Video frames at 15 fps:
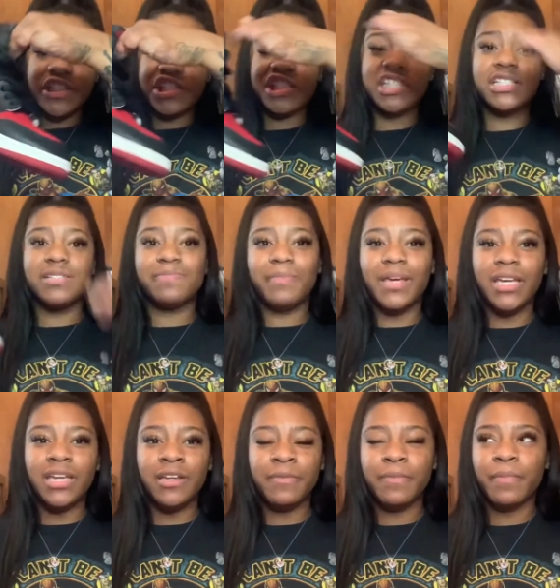just
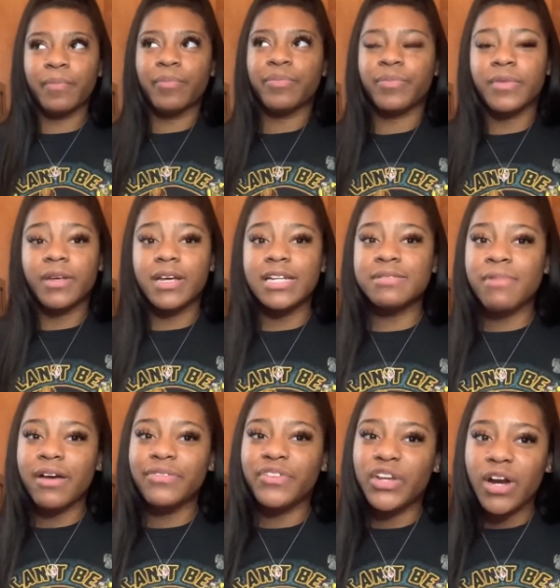me because
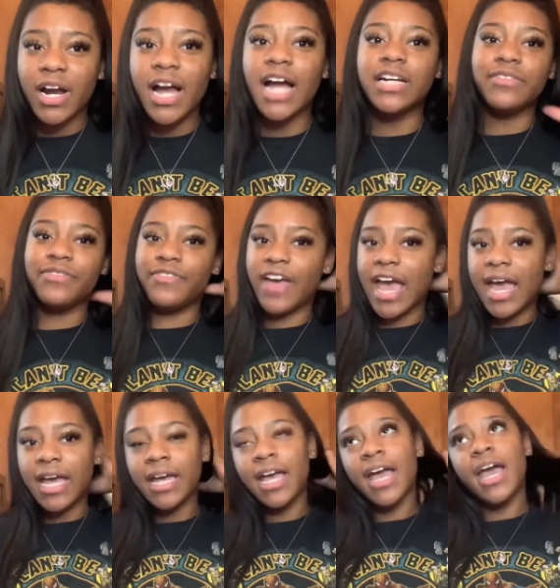my feet are kind of
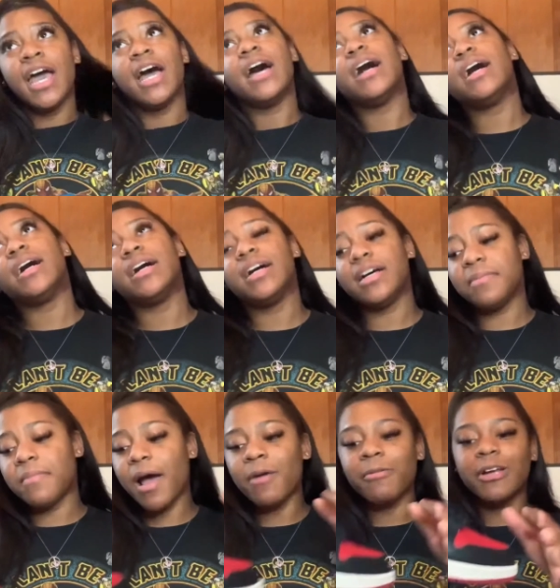fat um
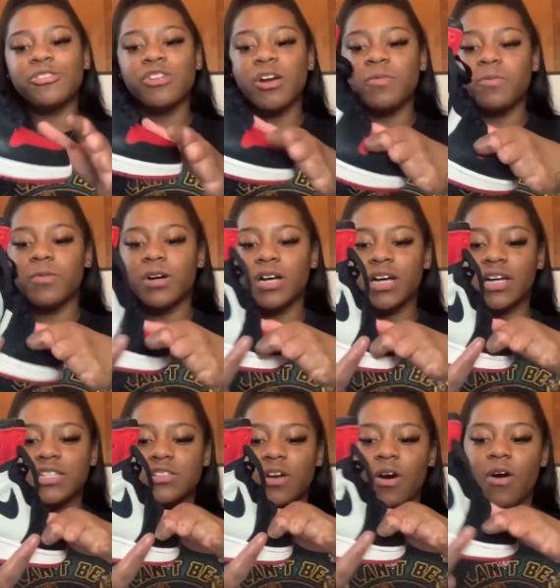my retro
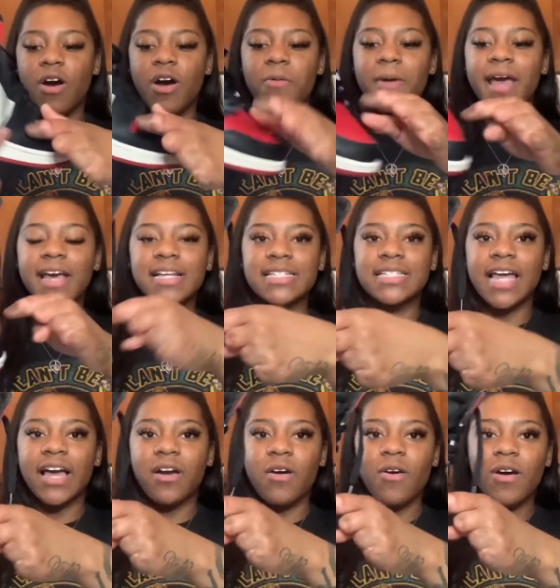ones always
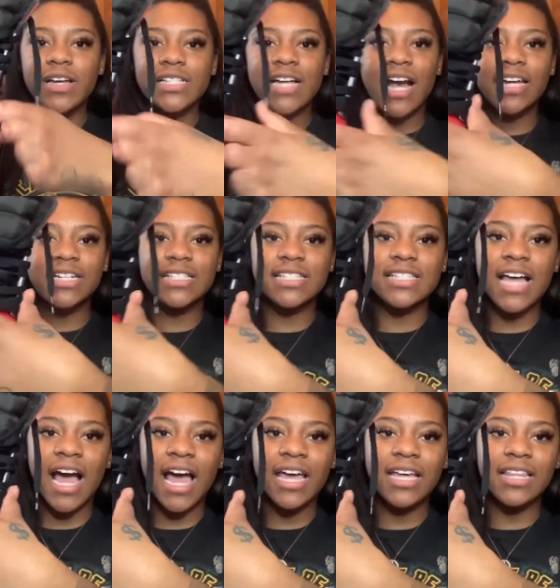like are always kind of
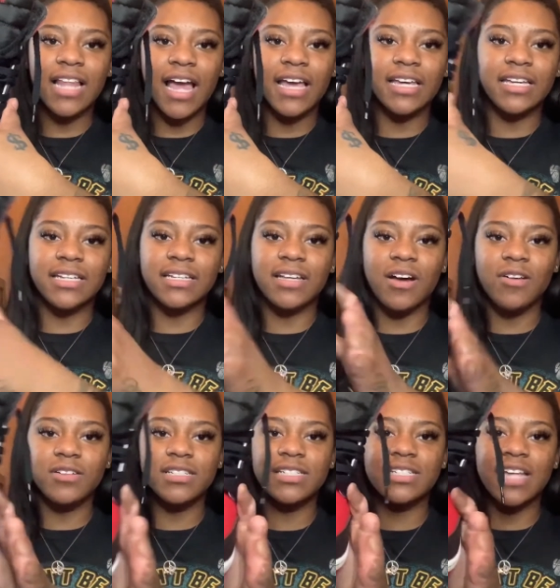tight like
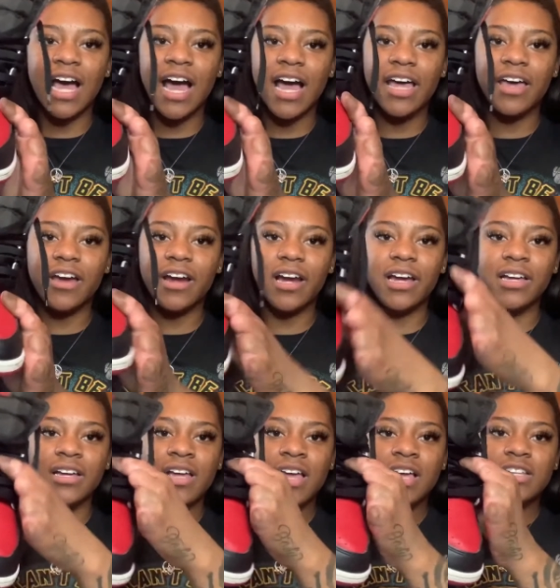on the side area
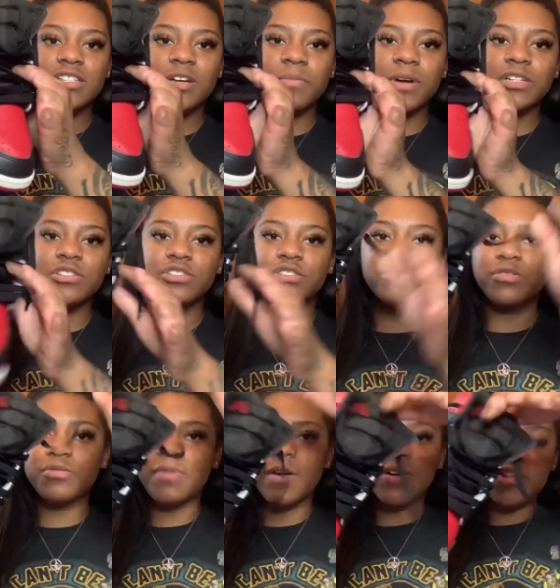so my shoe,
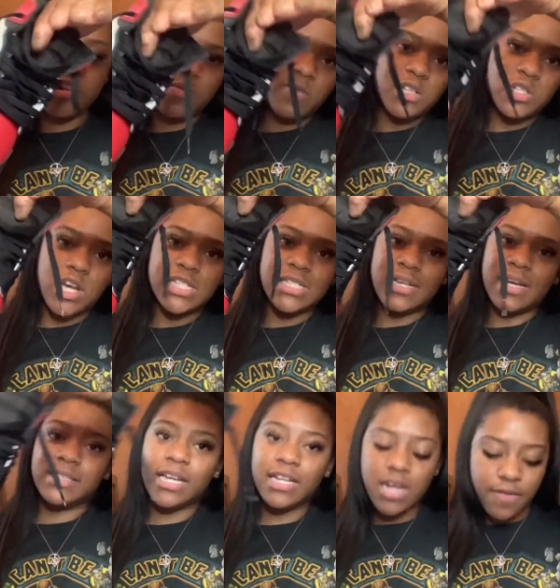my retro ones, I like
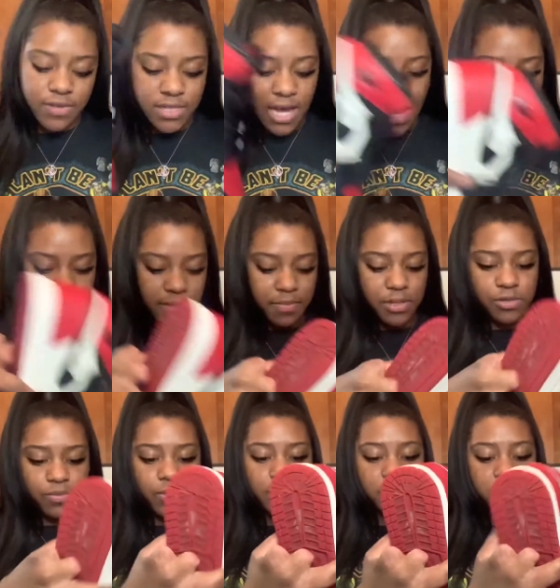they never tied up. It's
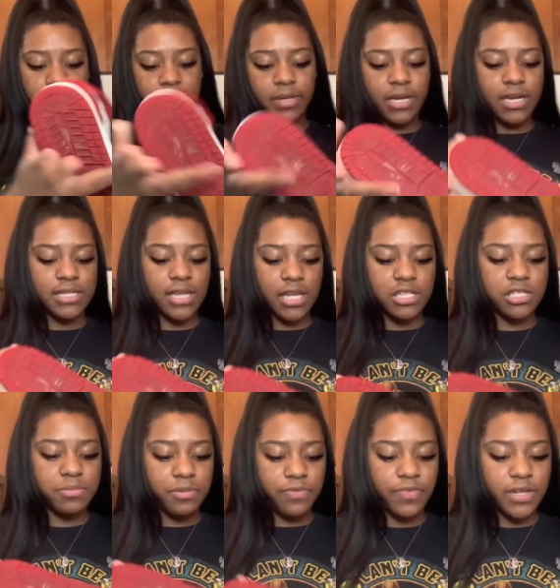really just because they
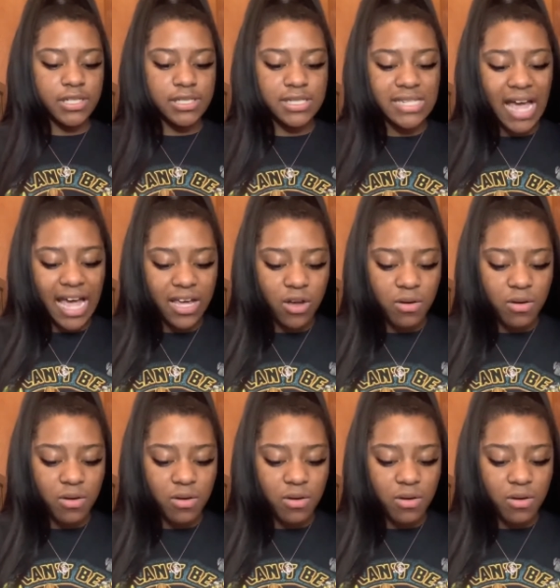just be feeling tight on